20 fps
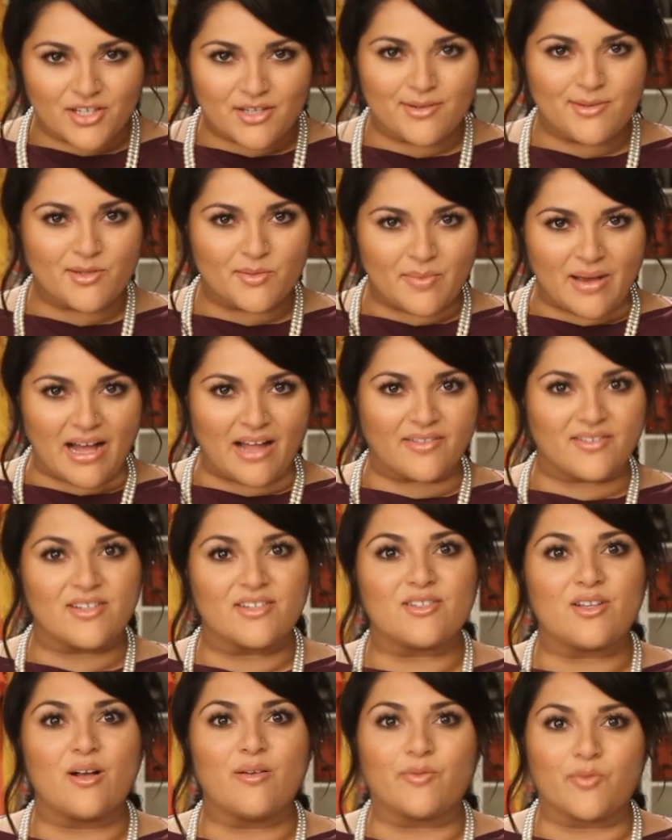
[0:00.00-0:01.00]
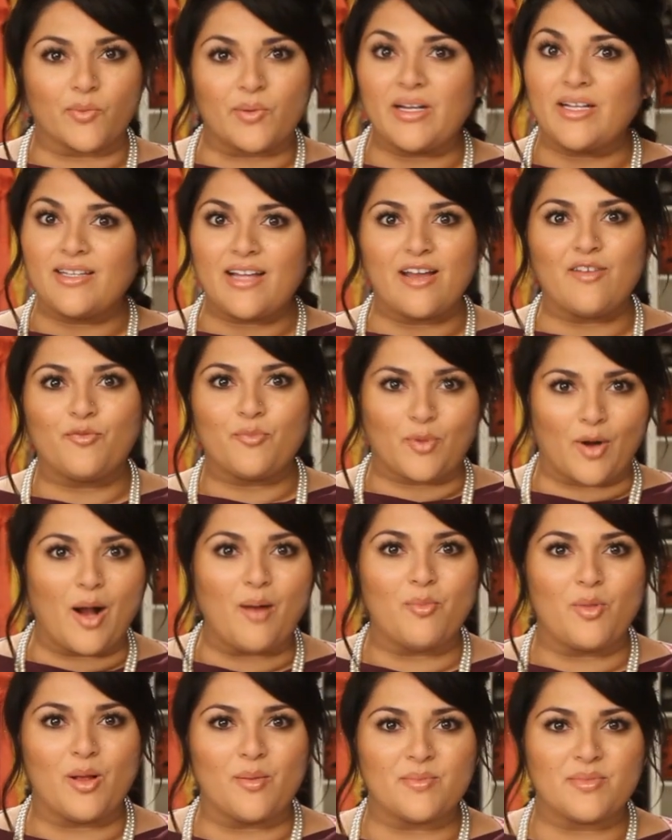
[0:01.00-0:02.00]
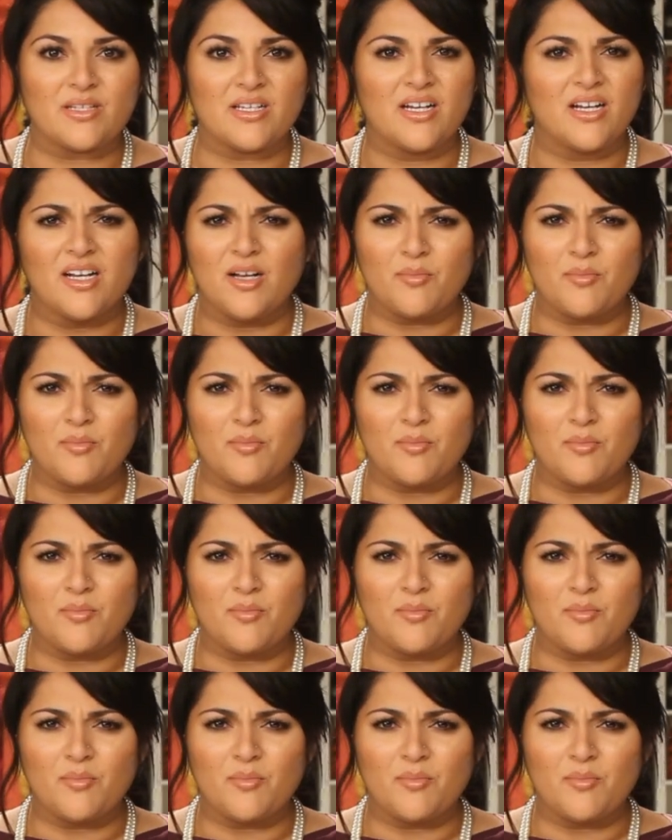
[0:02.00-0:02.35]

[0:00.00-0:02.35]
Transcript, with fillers: use math to solve real life problems.